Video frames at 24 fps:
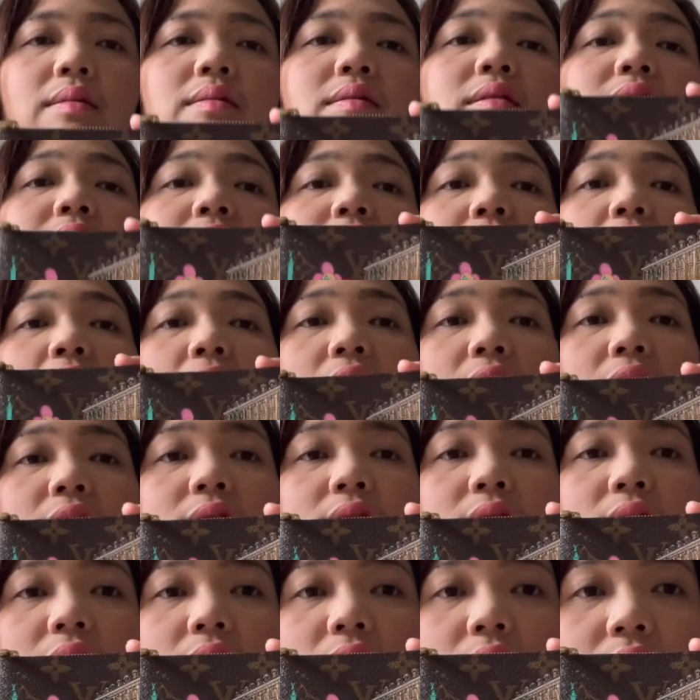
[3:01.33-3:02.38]
The size
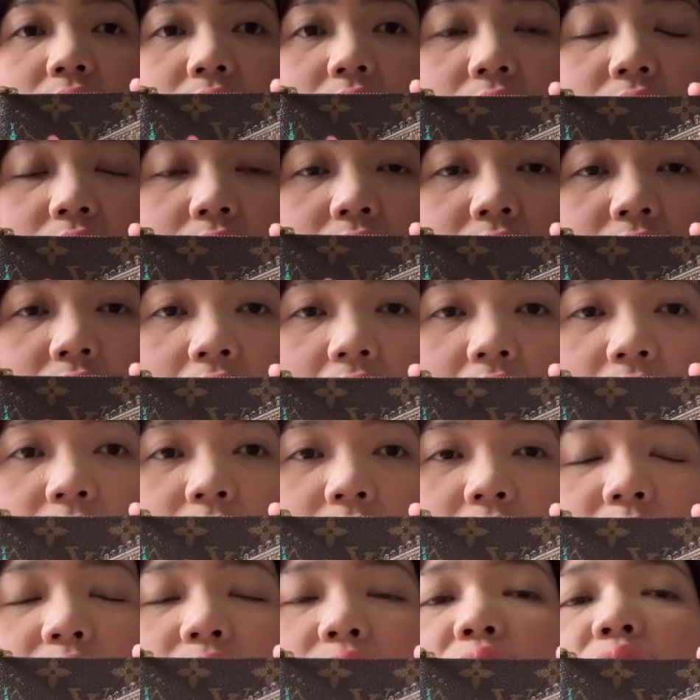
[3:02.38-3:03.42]
is the same.
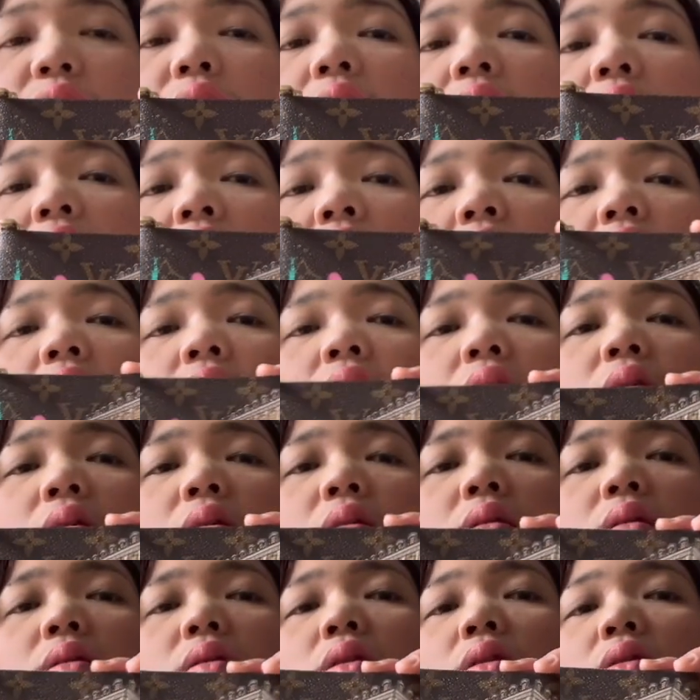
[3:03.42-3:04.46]
If you are
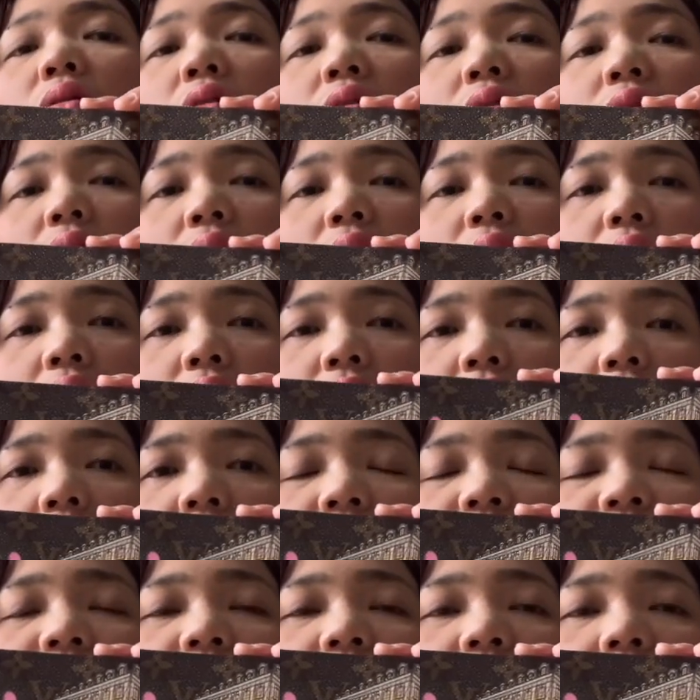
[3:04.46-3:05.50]
concerned
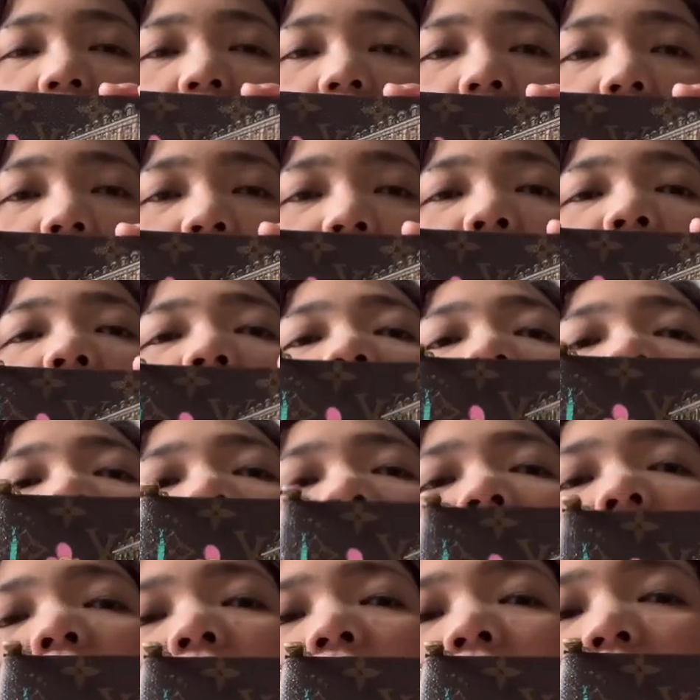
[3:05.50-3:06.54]
if the key pouch
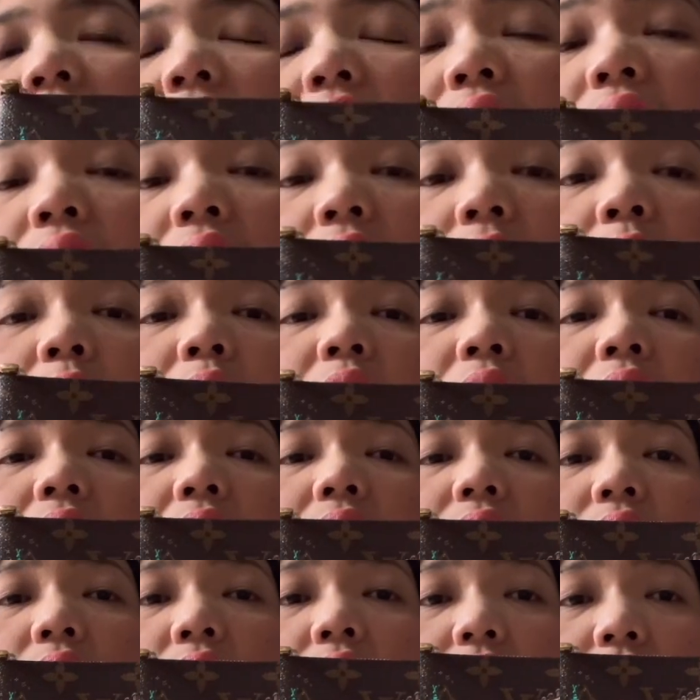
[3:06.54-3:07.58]
has the same
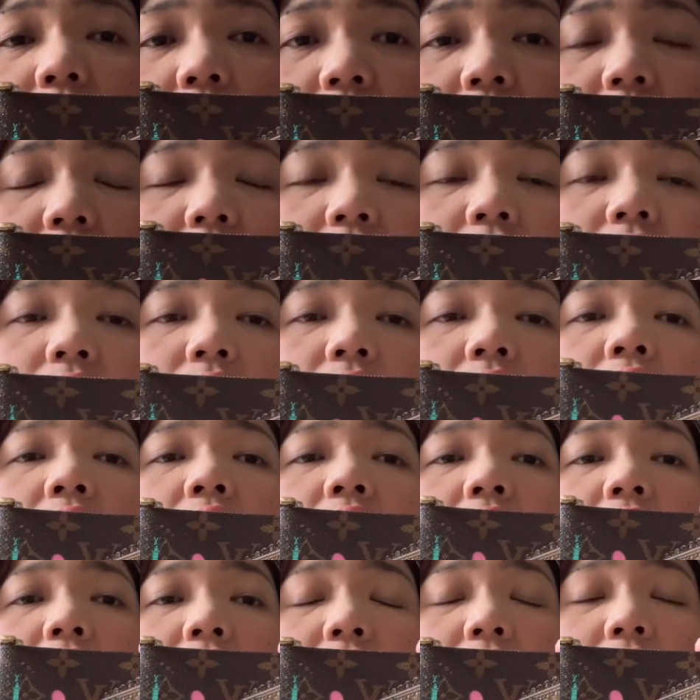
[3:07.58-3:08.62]
size or not,
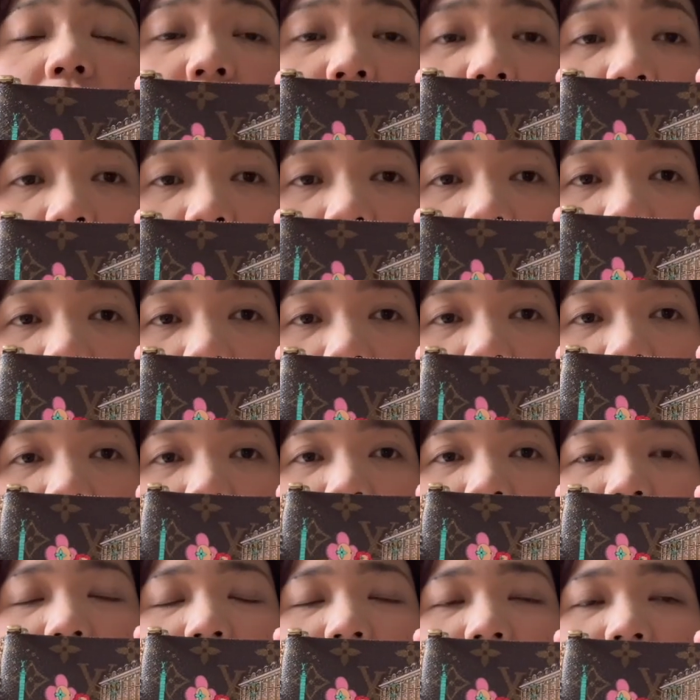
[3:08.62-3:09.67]
I can tell you that
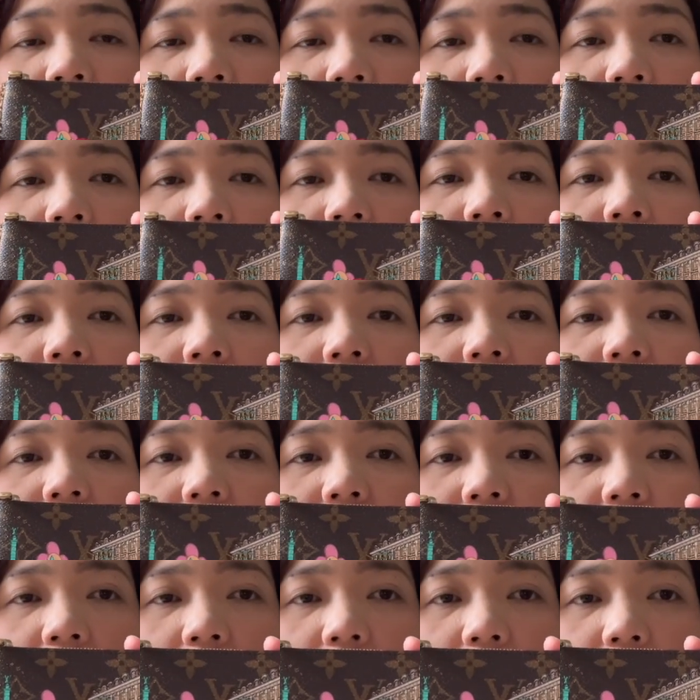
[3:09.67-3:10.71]
the size is the
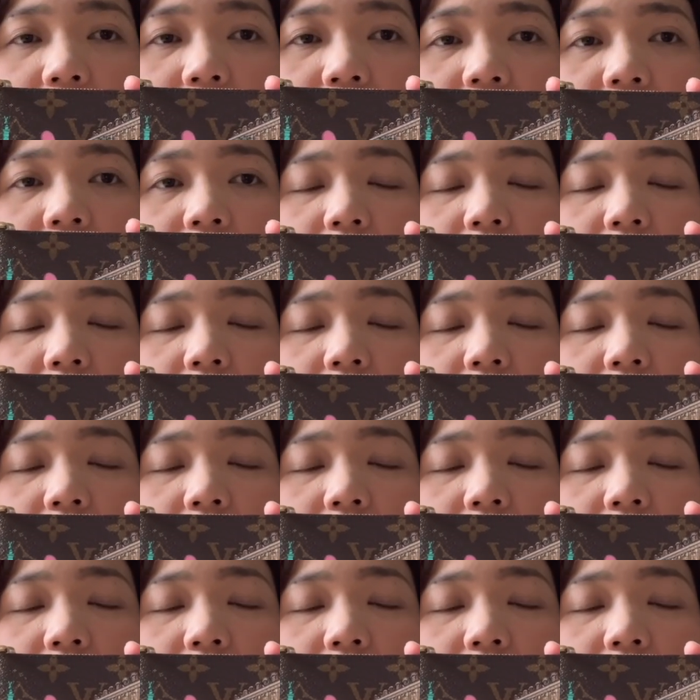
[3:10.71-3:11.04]
same.